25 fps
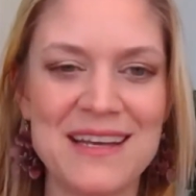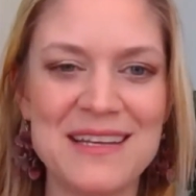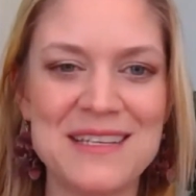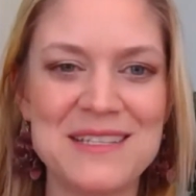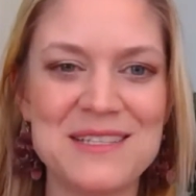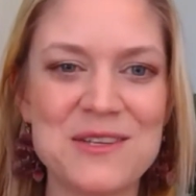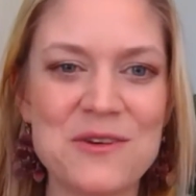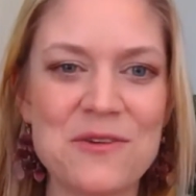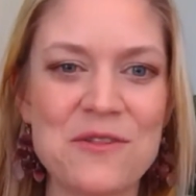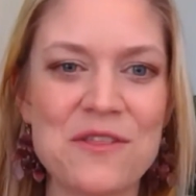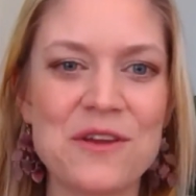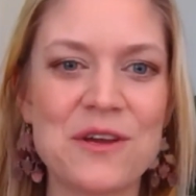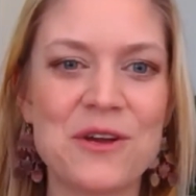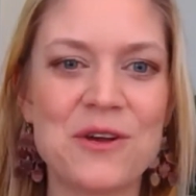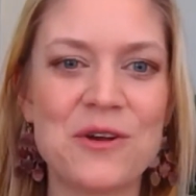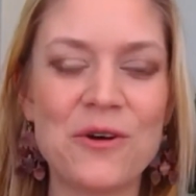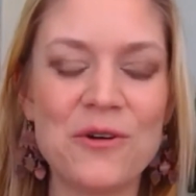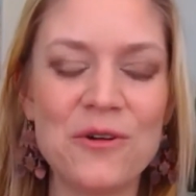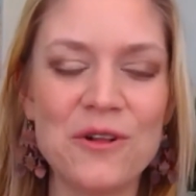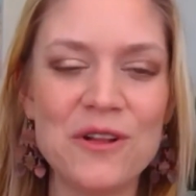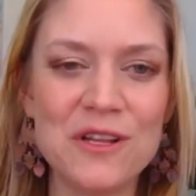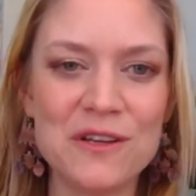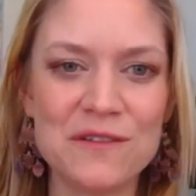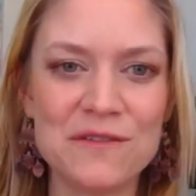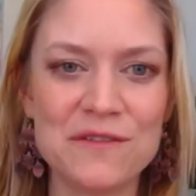So the
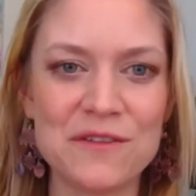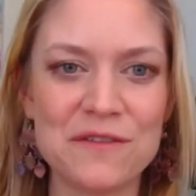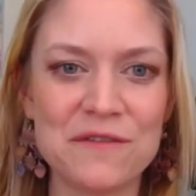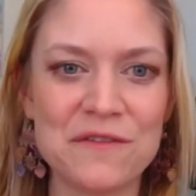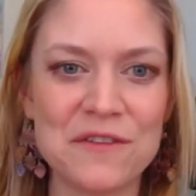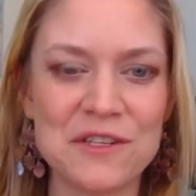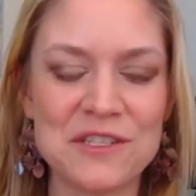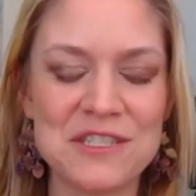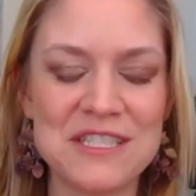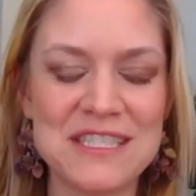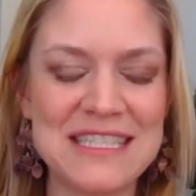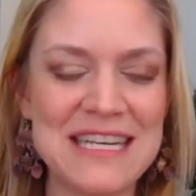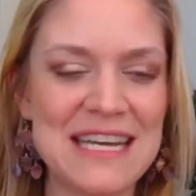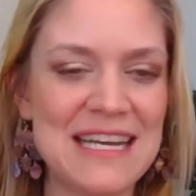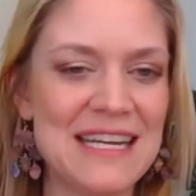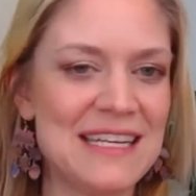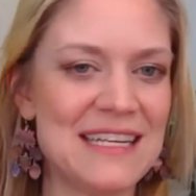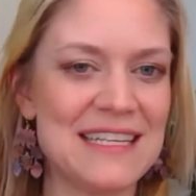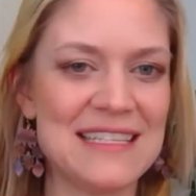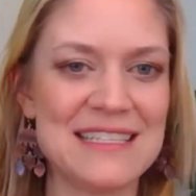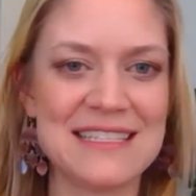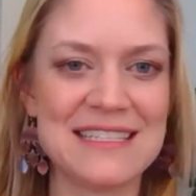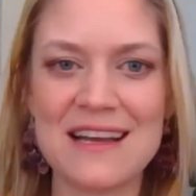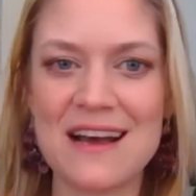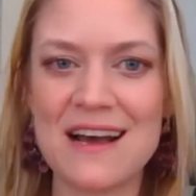goal of a first date
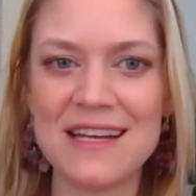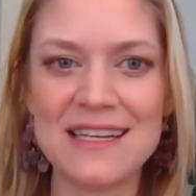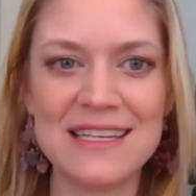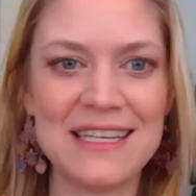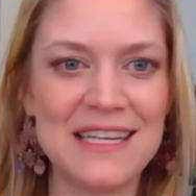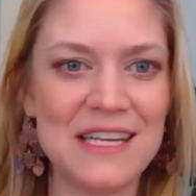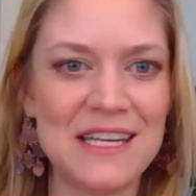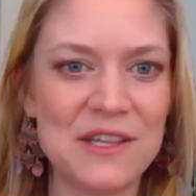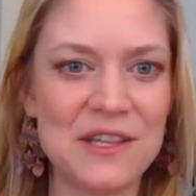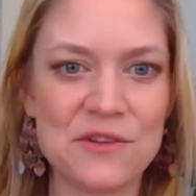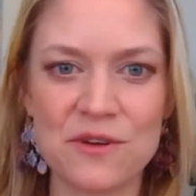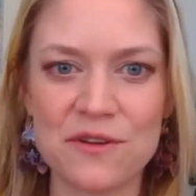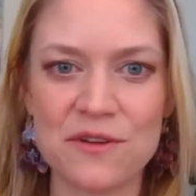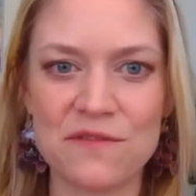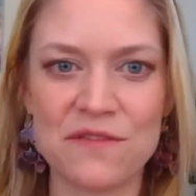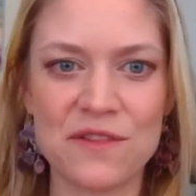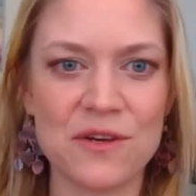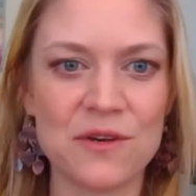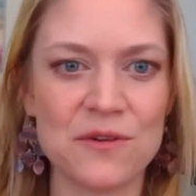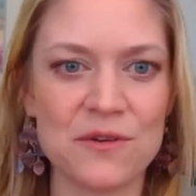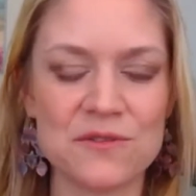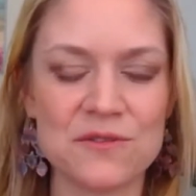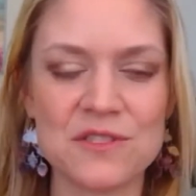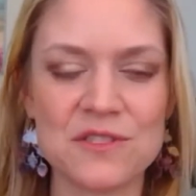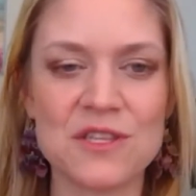is not either of
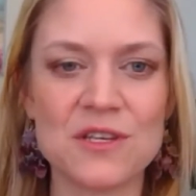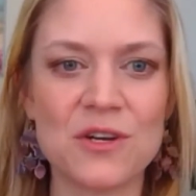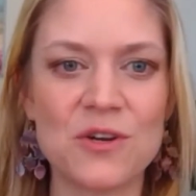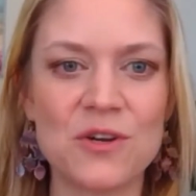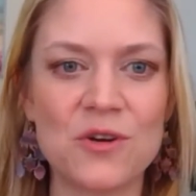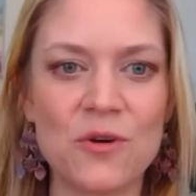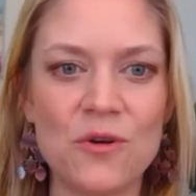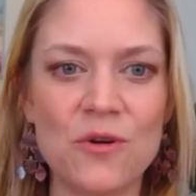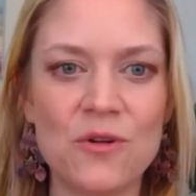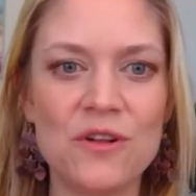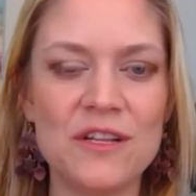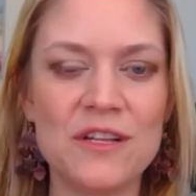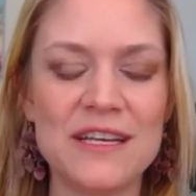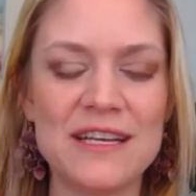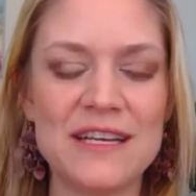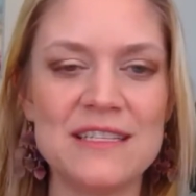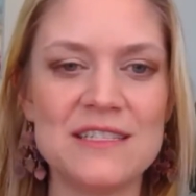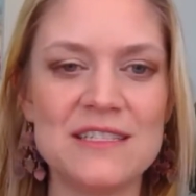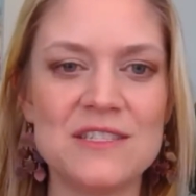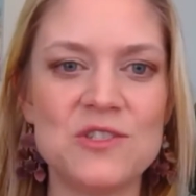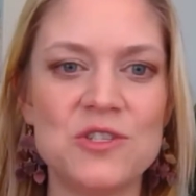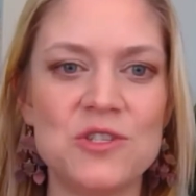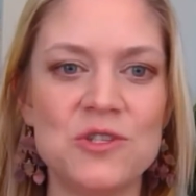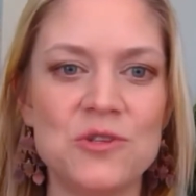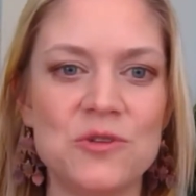those. The goal
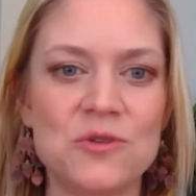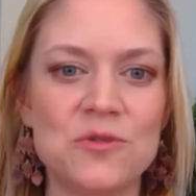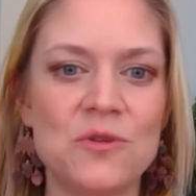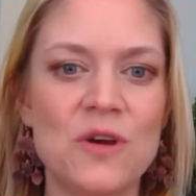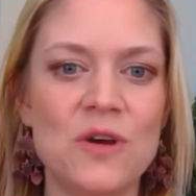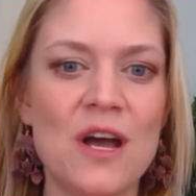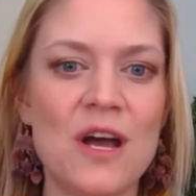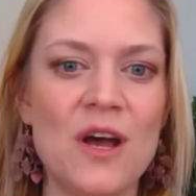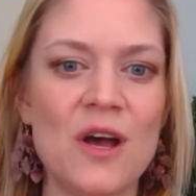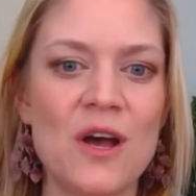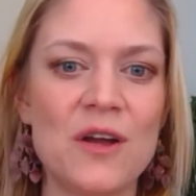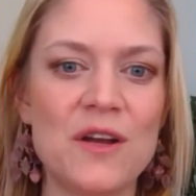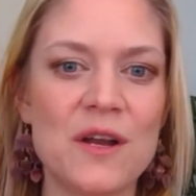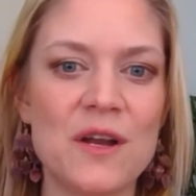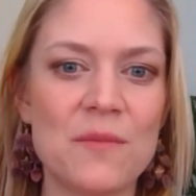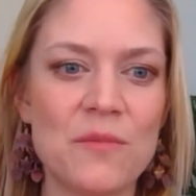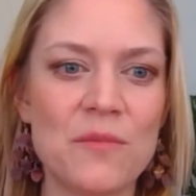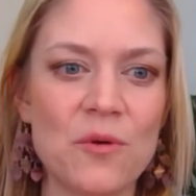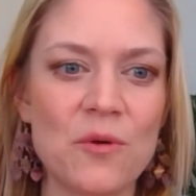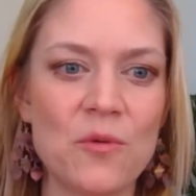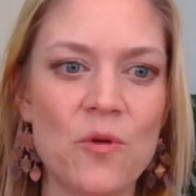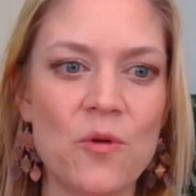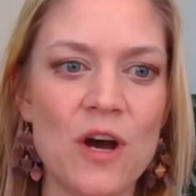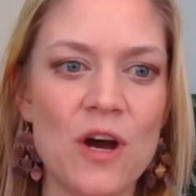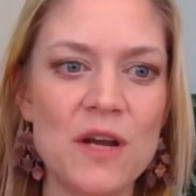is to,
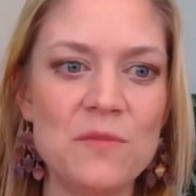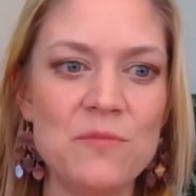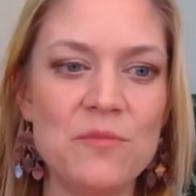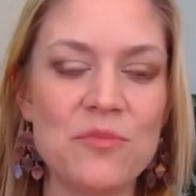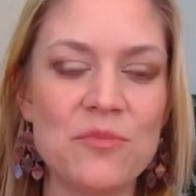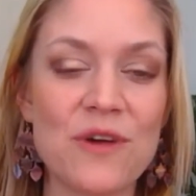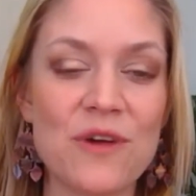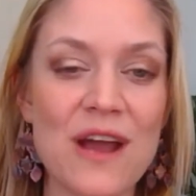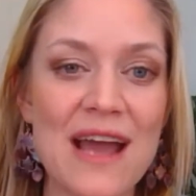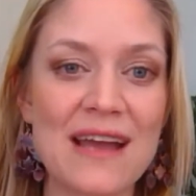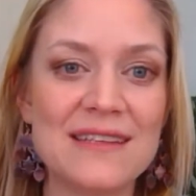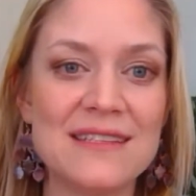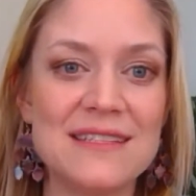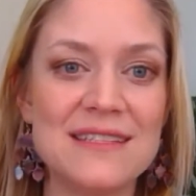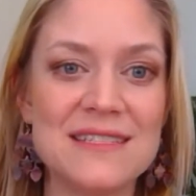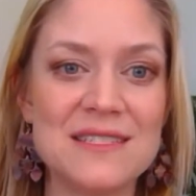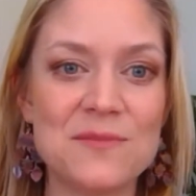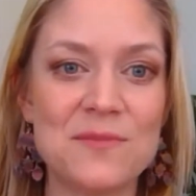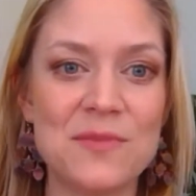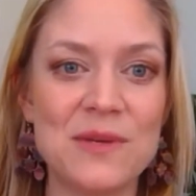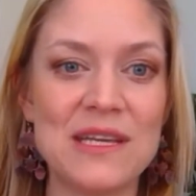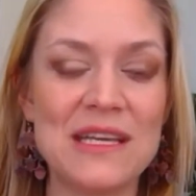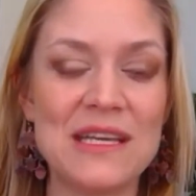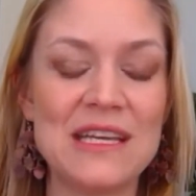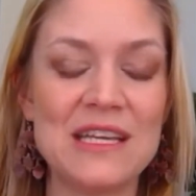number one, practice
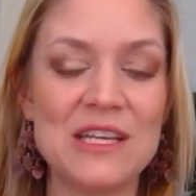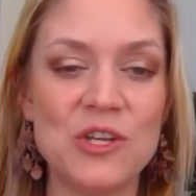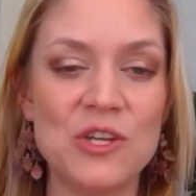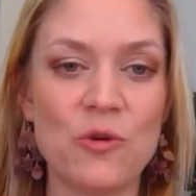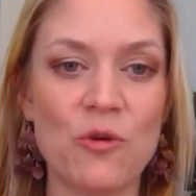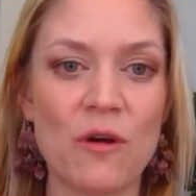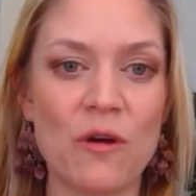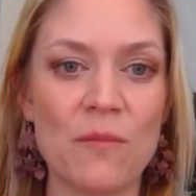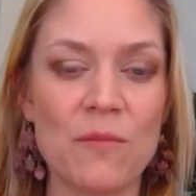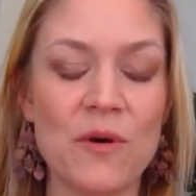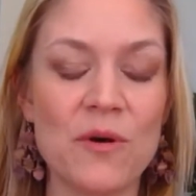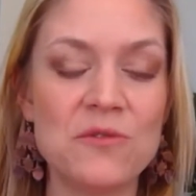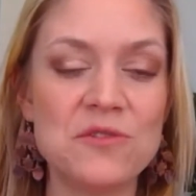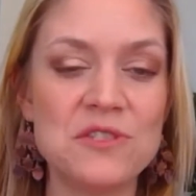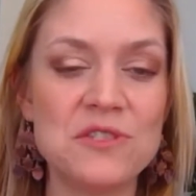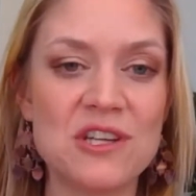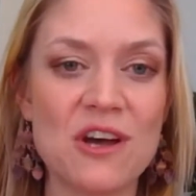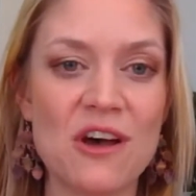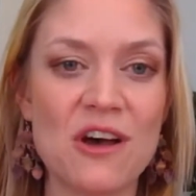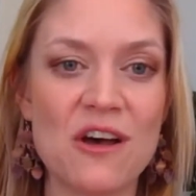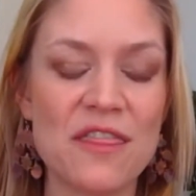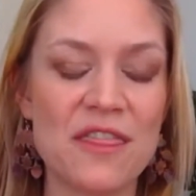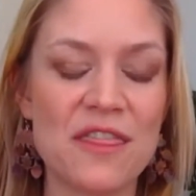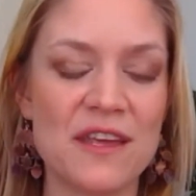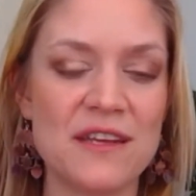being your most
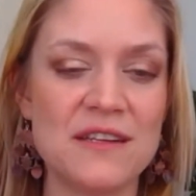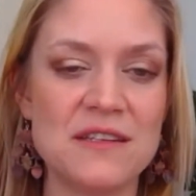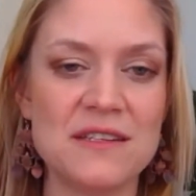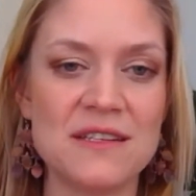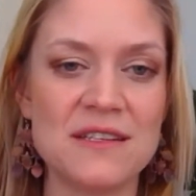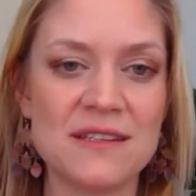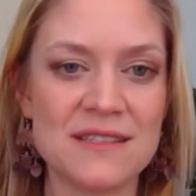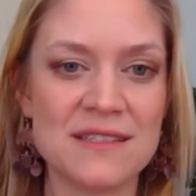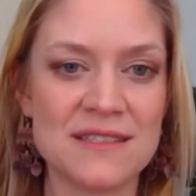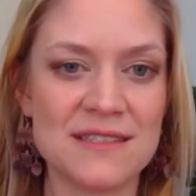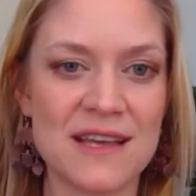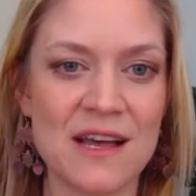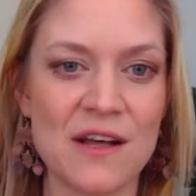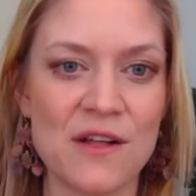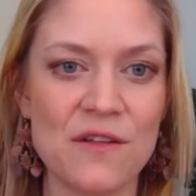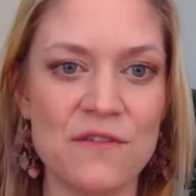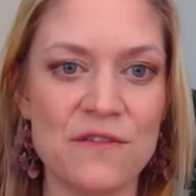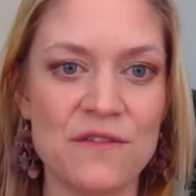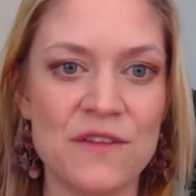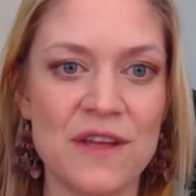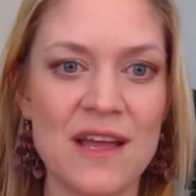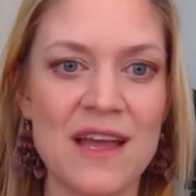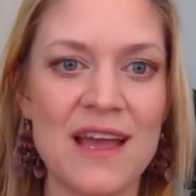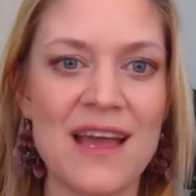authentic self.